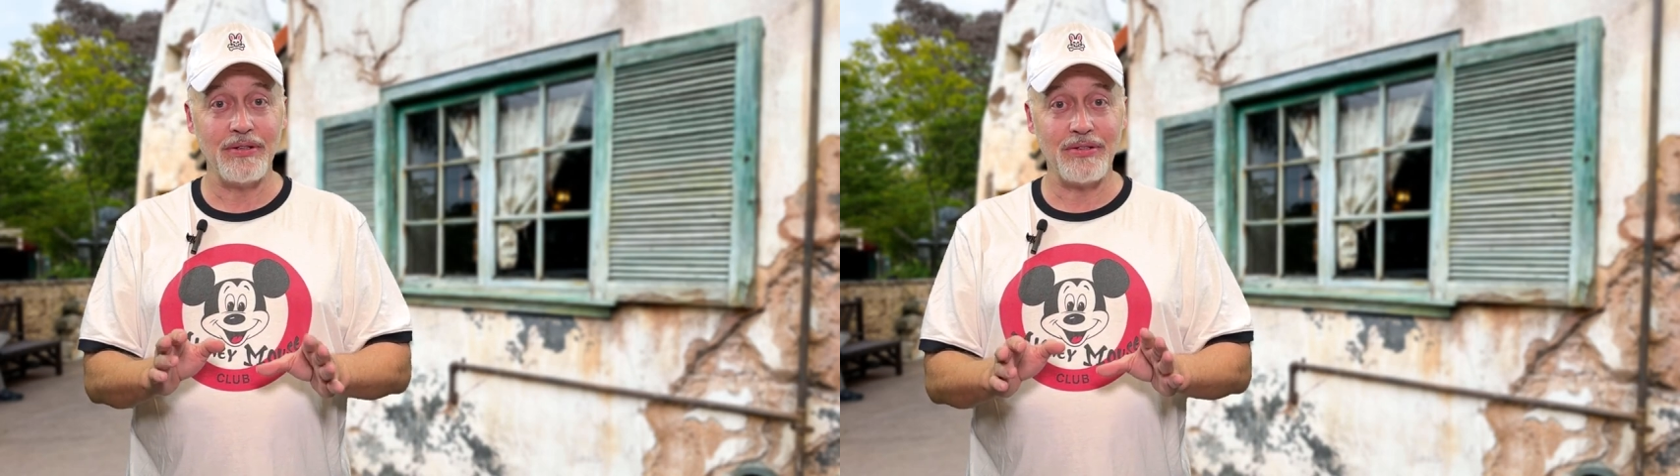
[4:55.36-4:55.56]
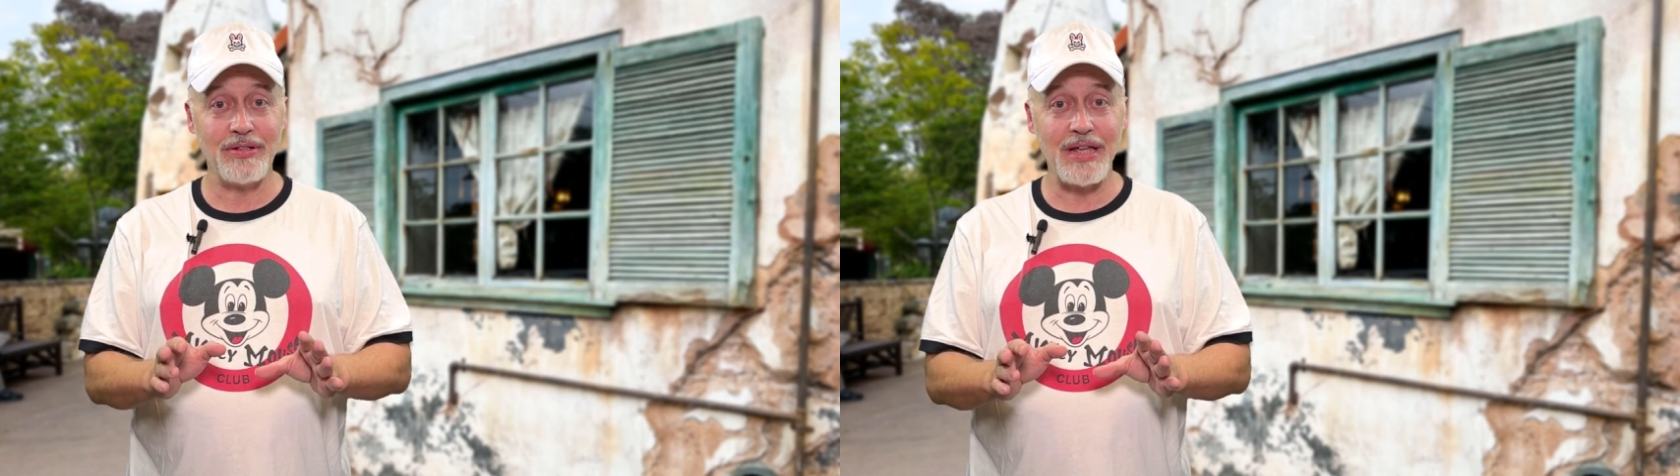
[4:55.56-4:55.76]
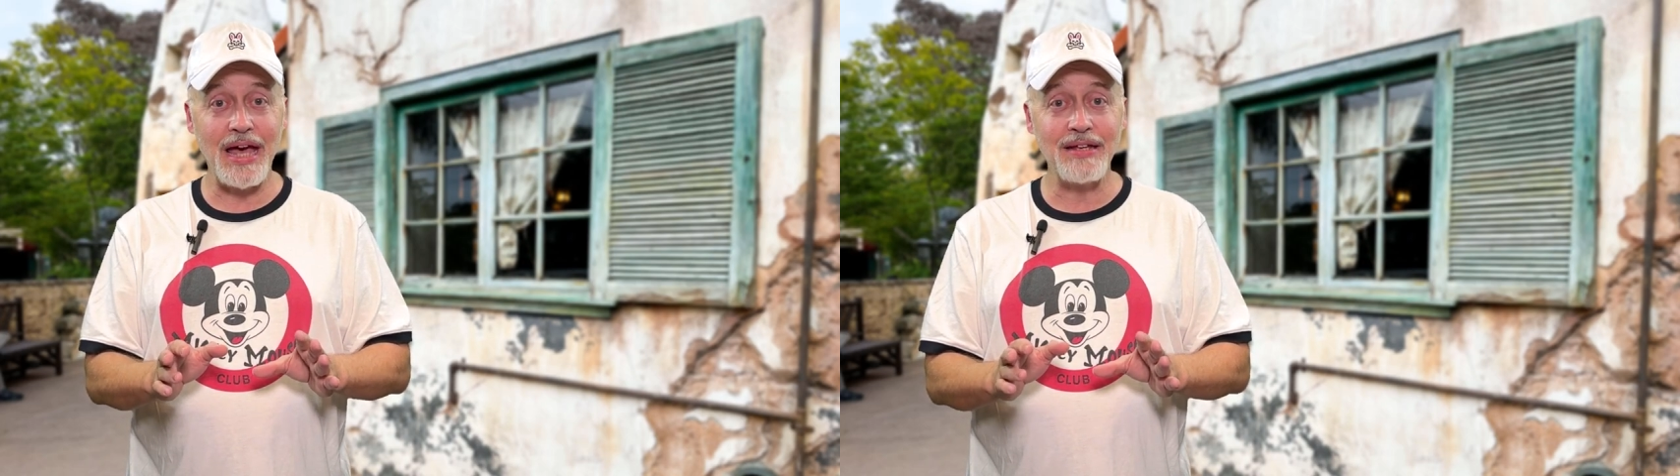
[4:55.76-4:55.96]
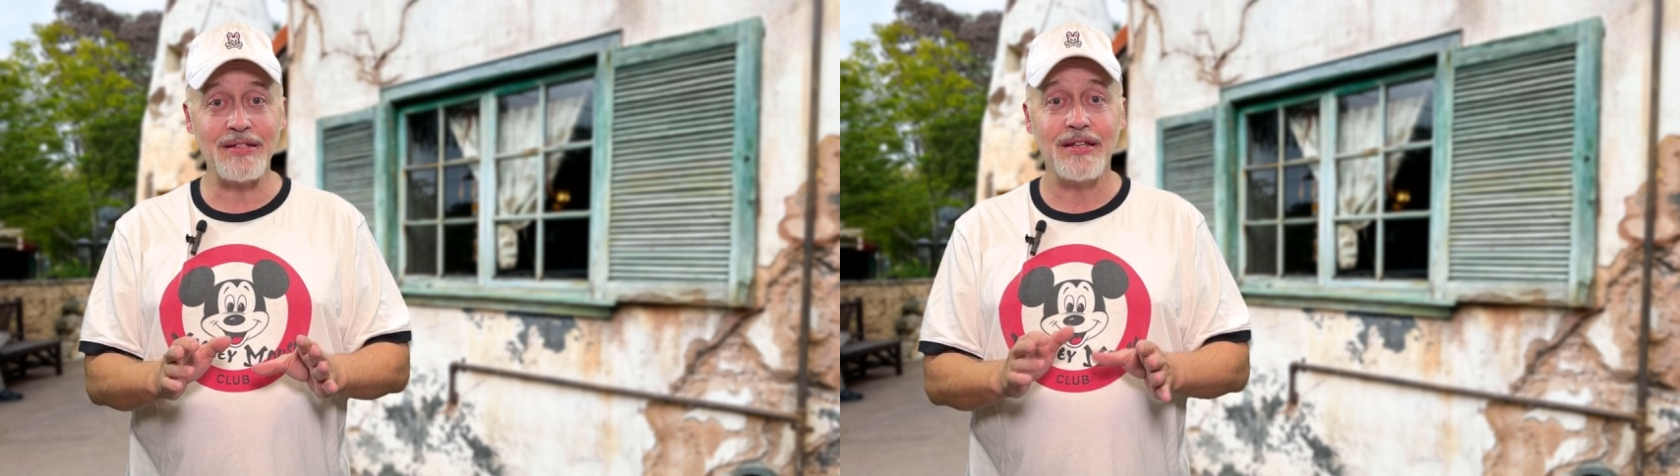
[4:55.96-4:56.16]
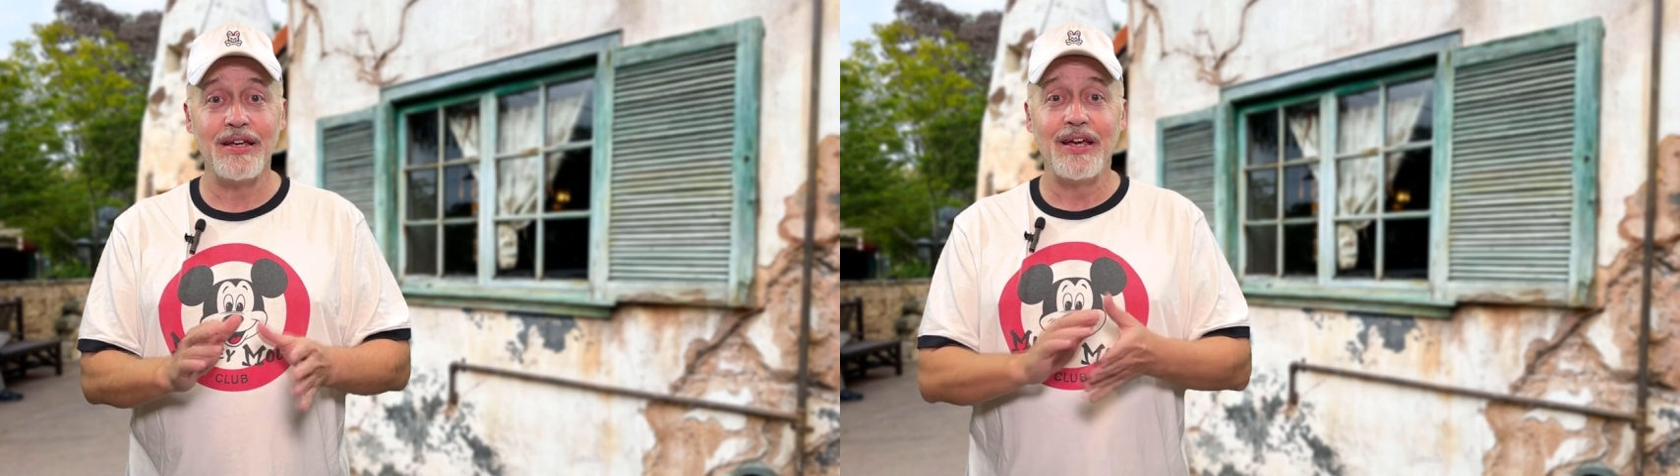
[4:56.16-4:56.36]
to
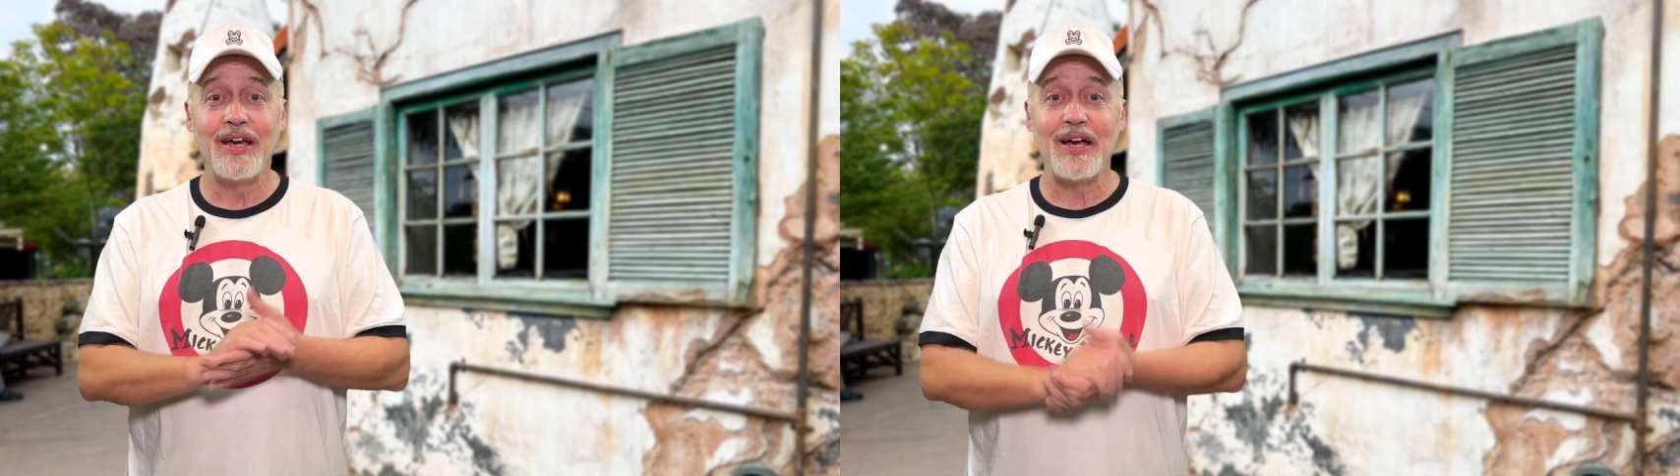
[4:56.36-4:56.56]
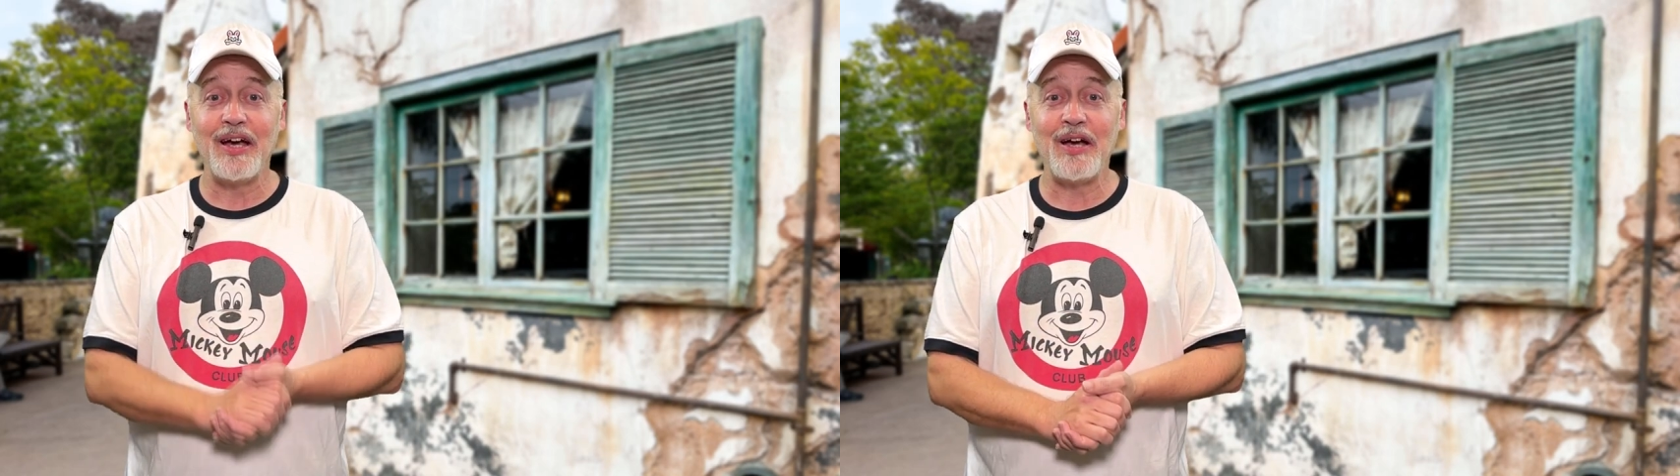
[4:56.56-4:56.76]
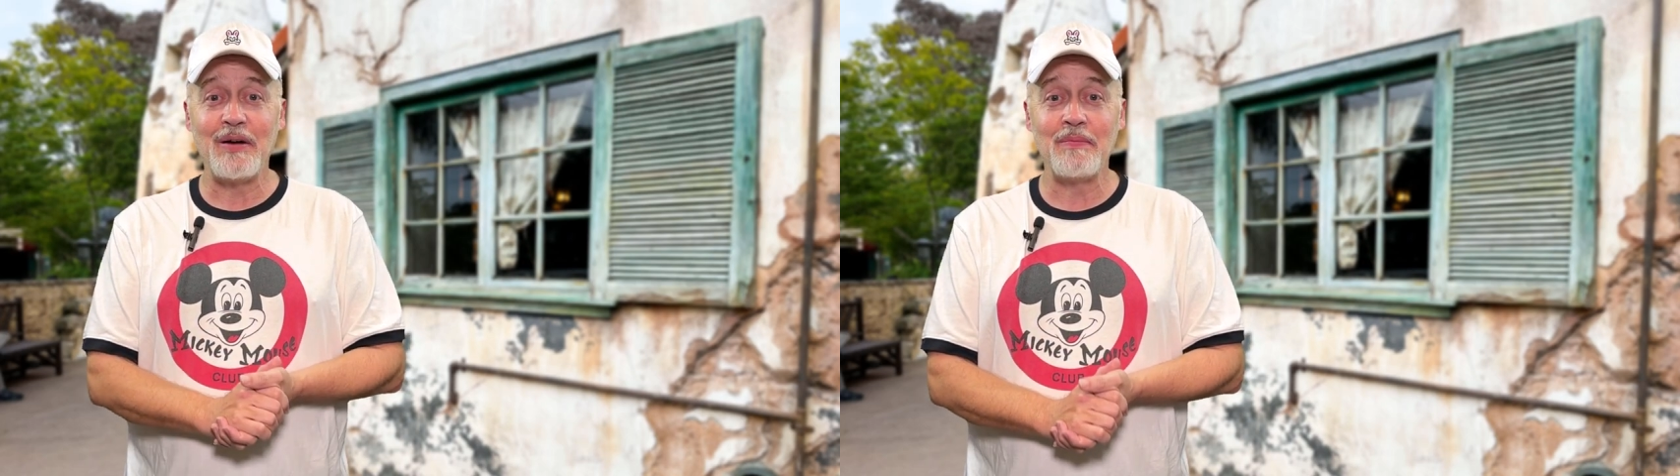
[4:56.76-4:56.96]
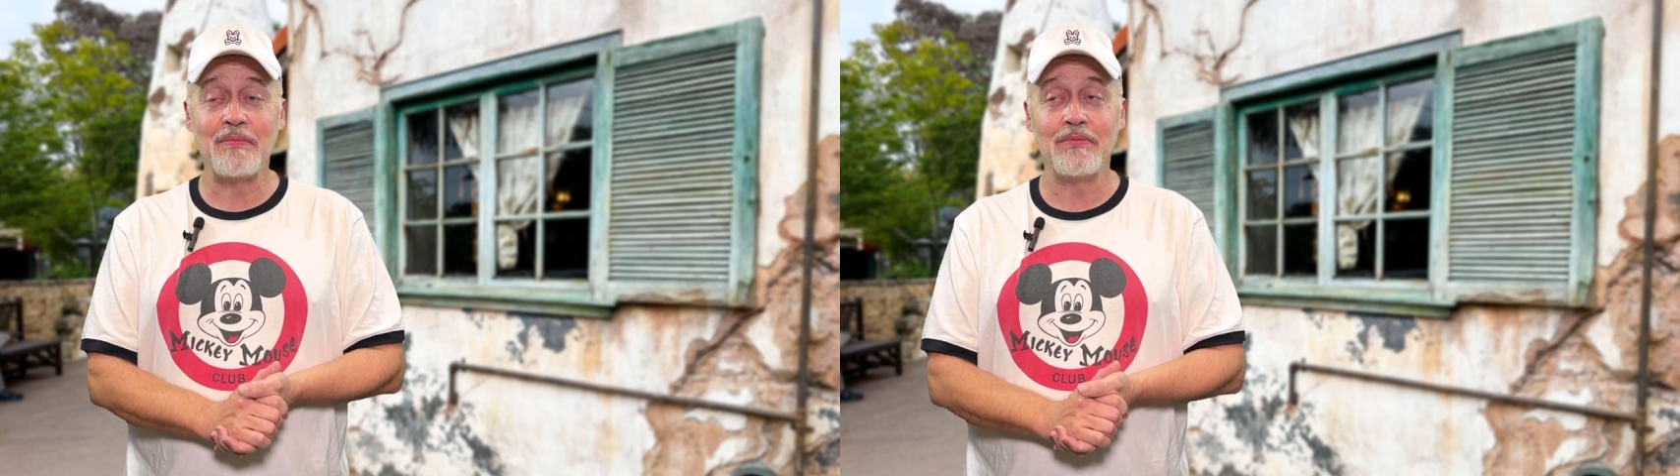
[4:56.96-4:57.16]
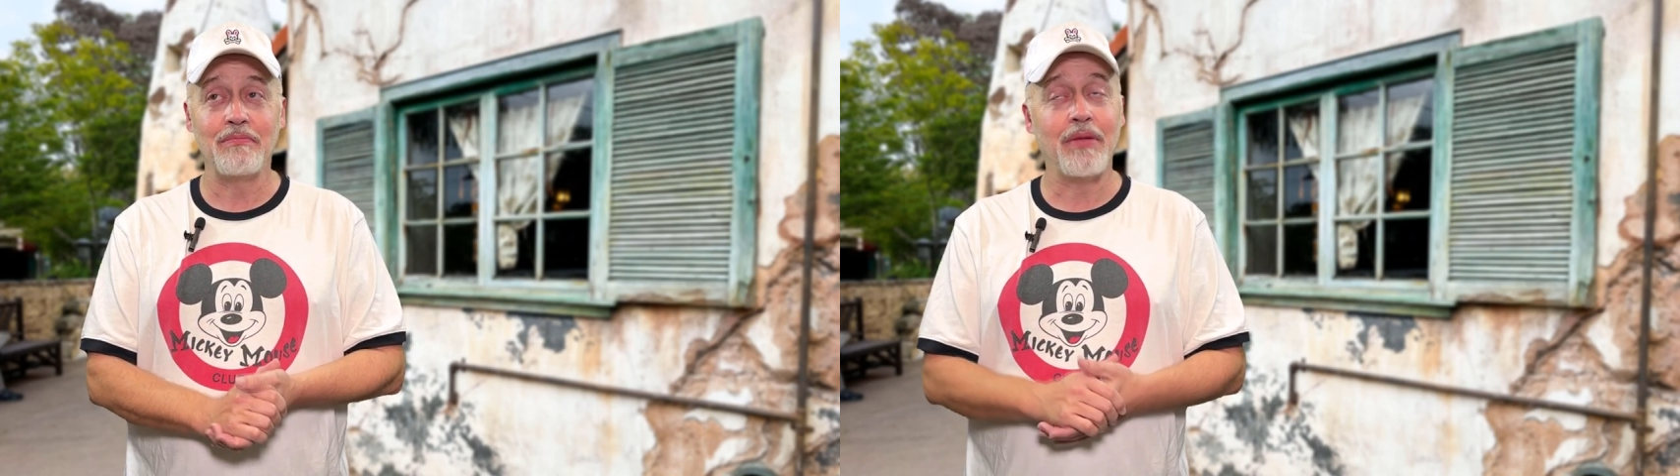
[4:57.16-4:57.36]
that. Um,